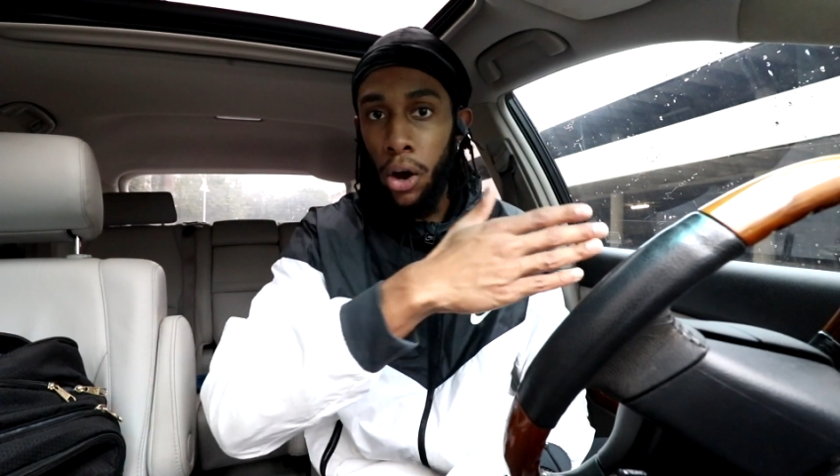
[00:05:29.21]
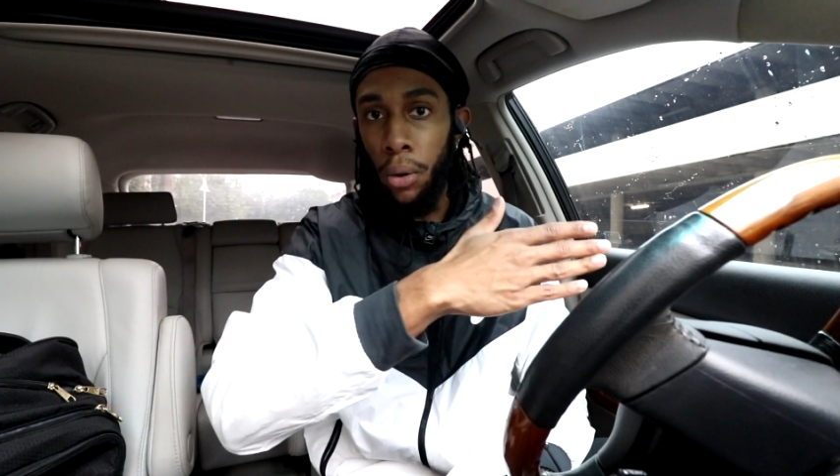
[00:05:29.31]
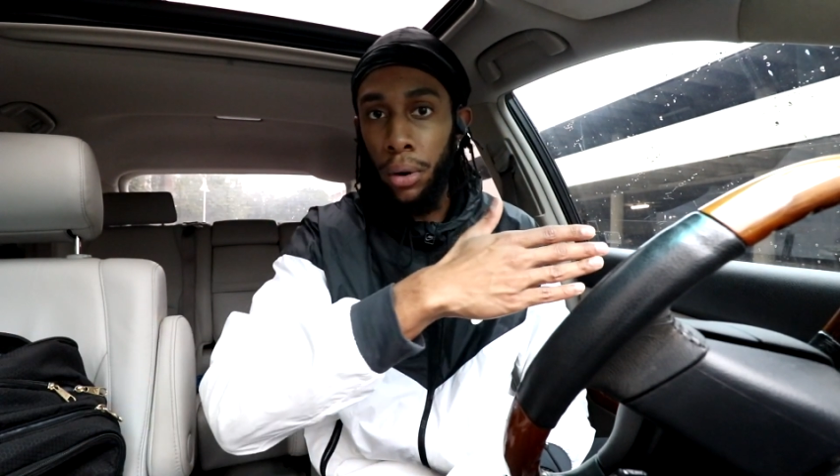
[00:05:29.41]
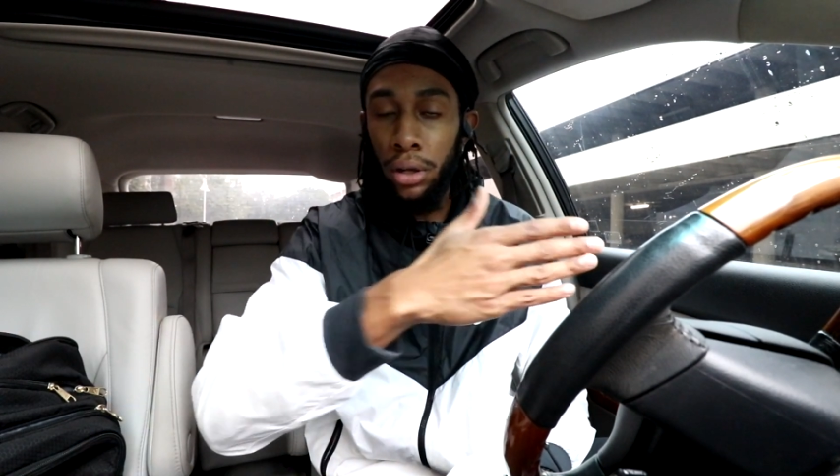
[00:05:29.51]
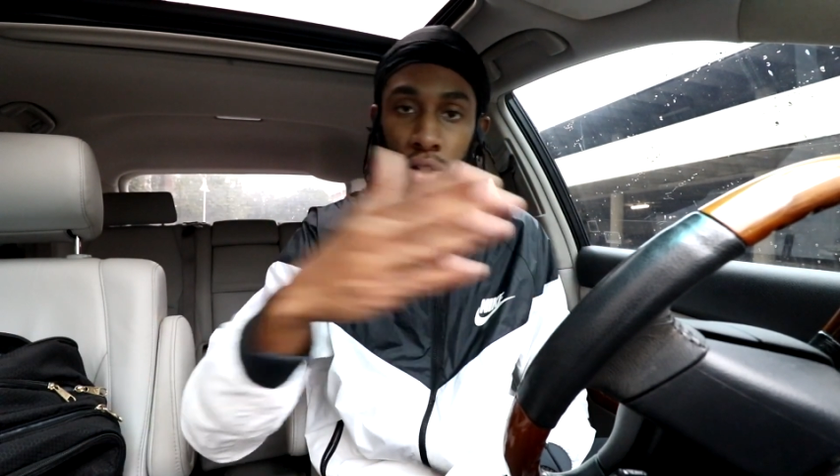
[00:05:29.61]
I
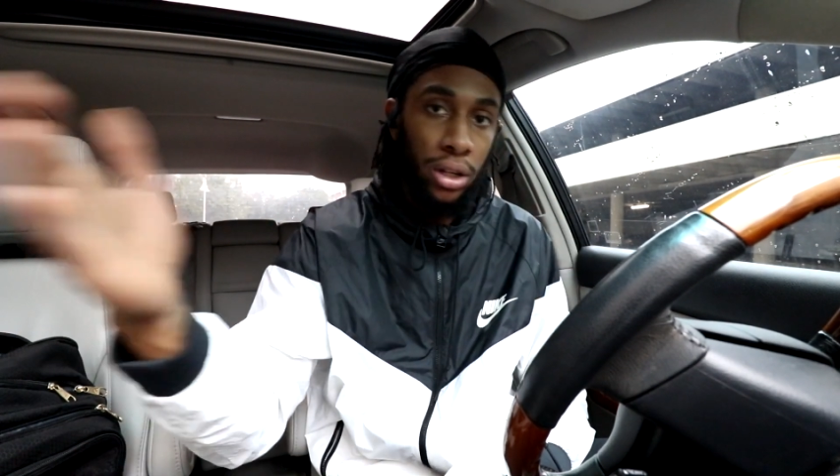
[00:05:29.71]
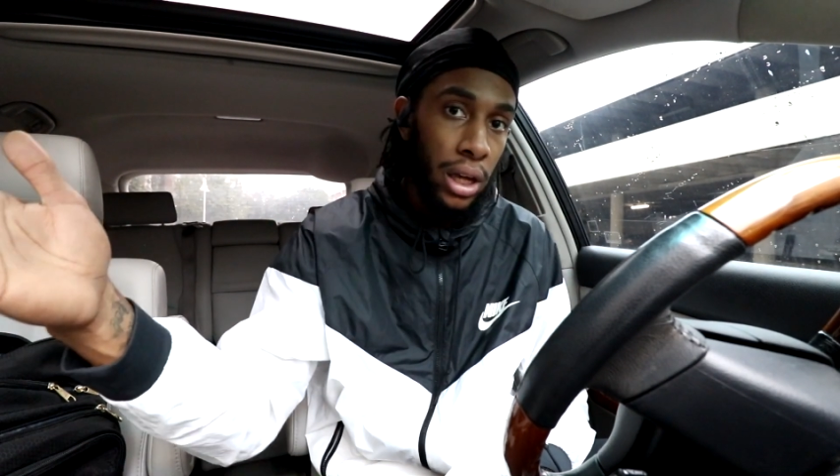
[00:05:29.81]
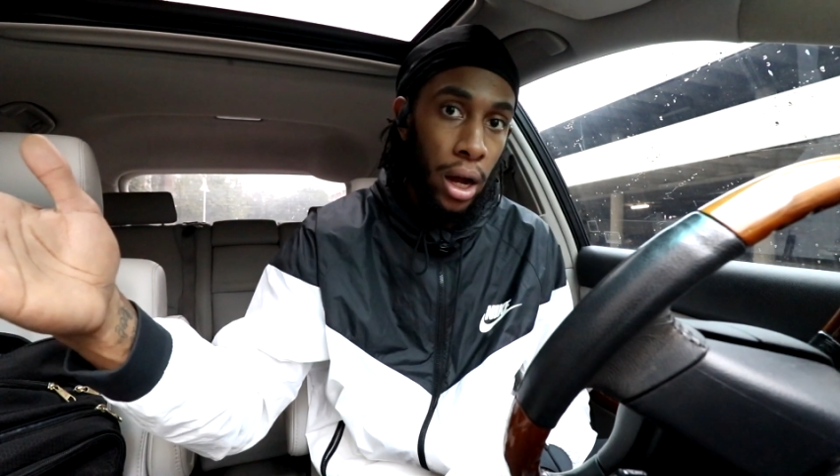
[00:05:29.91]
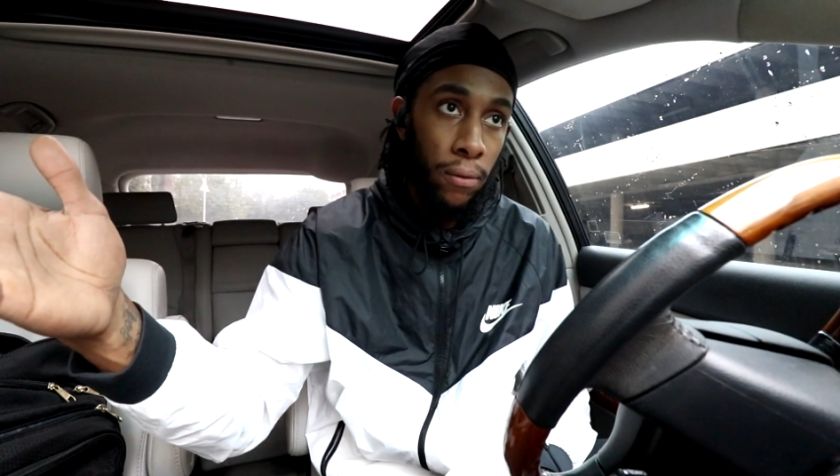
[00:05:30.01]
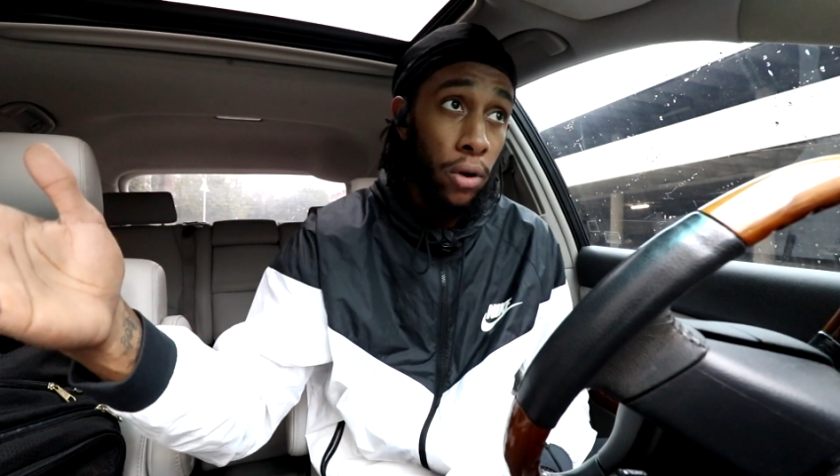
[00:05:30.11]
already took
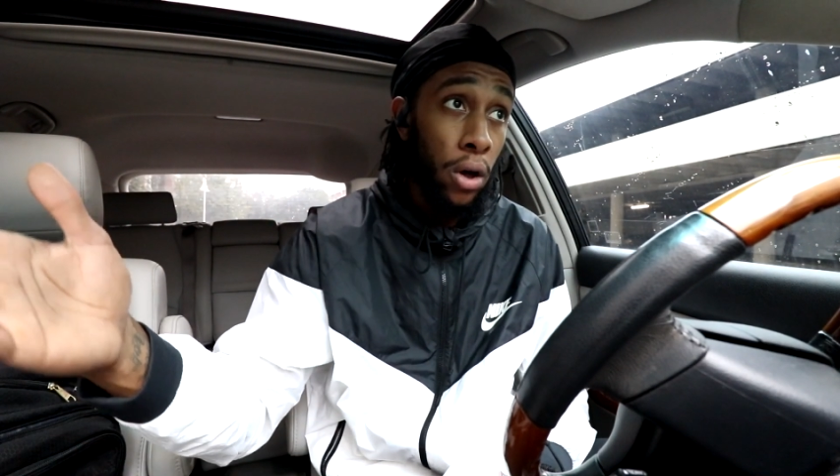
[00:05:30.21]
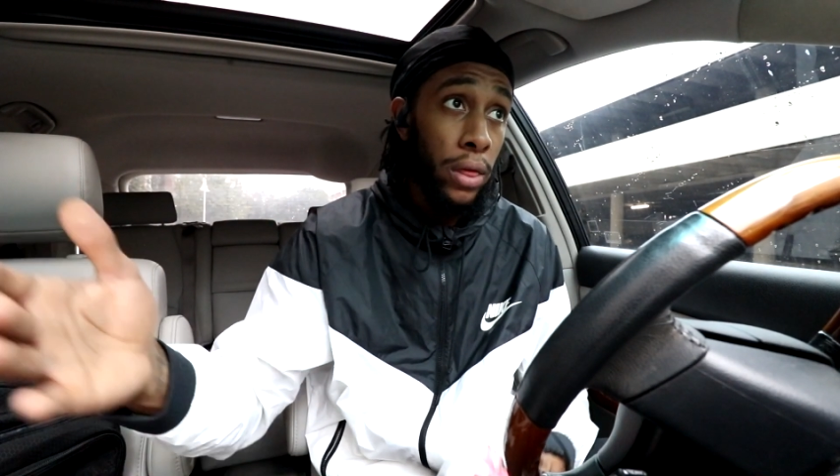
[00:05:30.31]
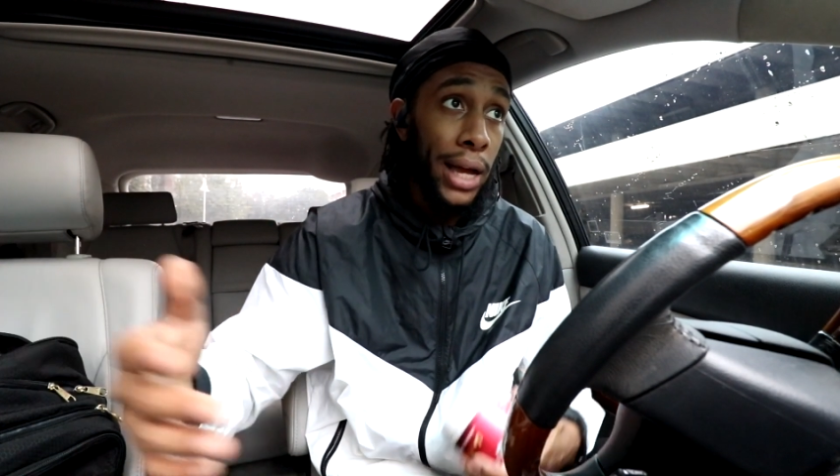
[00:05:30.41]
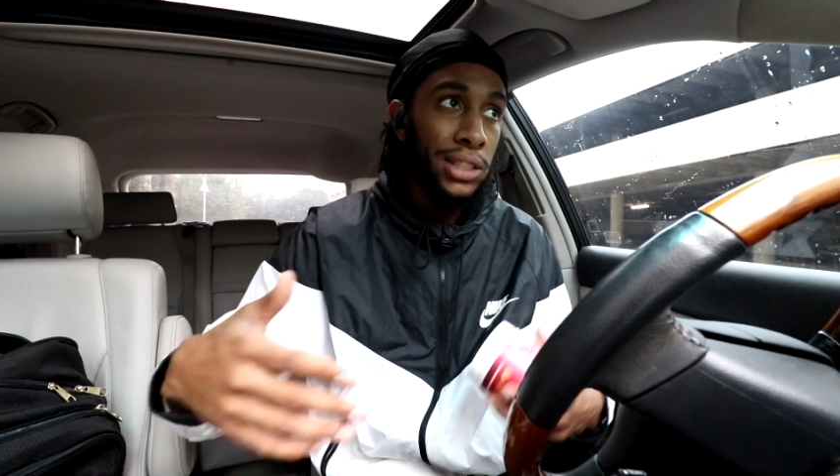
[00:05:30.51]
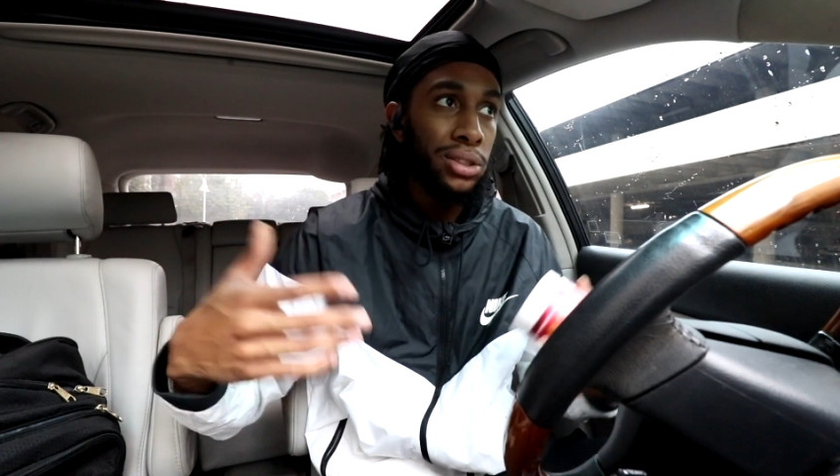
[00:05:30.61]
care of all that.